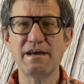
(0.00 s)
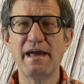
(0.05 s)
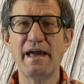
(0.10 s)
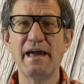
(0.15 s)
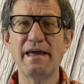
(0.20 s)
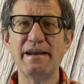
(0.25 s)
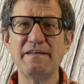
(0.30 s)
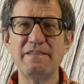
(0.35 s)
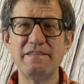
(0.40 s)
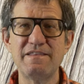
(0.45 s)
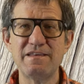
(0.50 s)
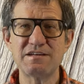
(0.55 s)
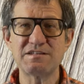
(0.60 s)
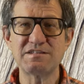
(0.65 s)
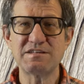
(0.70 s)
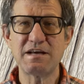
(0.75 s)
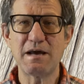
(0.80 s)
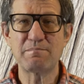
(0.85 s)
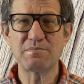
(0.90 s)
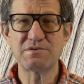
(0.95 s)
And in
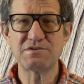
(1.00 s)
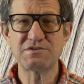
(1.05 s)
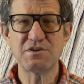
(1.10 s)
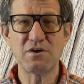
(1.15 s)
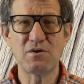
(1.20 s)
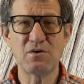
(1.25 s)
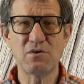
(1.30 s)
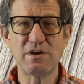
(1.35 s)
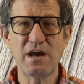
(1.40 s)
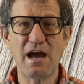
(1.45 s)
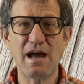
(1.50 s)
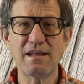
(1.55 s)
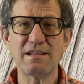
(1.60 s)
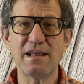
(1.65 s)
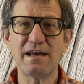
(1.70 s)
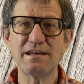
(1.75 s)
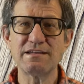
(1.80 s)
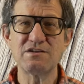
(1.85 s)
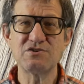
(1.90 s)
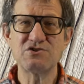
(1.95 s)
this episode, I'd
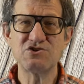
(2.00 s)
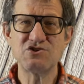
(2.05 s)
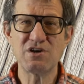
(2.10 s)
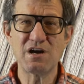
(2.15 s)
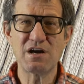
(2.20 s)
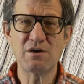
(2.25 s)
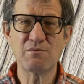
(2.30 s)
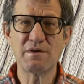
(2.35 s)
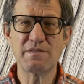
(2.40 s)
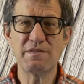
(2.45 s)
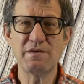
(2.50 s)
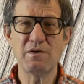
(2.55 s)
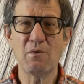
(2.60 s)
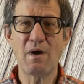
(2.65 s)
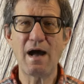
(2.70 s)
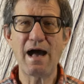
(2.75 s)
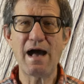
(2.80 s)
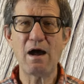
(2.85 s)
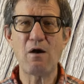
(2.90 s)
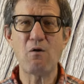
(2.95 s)
like to share with you
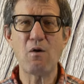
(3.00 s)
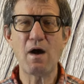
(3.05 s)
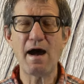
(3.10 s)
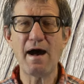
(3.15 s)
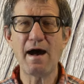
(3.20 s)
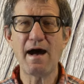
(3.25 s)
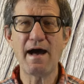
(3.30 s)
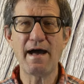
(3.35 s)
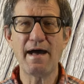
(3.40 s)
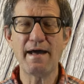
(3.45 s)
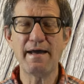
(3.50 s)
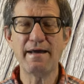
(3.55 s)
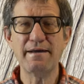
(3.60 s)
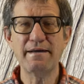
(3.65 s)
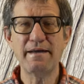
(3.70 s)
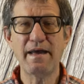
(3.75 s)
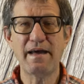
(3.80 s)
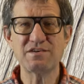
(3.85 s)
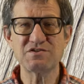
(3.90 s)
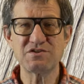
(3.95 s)
how
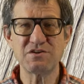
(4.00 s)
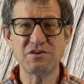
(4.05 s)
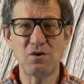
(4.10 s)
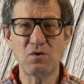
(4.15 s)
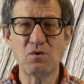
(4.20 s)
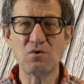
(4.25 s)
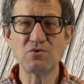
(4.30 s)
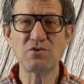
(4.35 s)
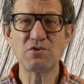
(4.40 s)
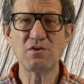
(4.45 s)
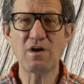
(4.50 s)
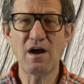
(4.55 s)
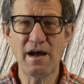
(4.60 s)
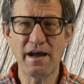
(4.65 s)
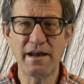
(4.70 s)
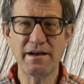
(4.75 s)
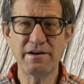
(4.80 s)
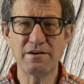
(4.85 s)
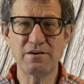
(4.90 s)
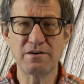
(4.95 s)
I, as an older
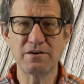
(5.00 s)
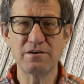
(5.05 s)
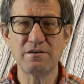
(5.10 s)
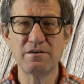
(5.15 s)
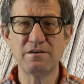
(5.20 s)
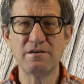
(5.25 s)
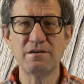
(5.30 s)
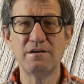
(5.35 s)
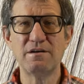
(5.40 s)
hiker,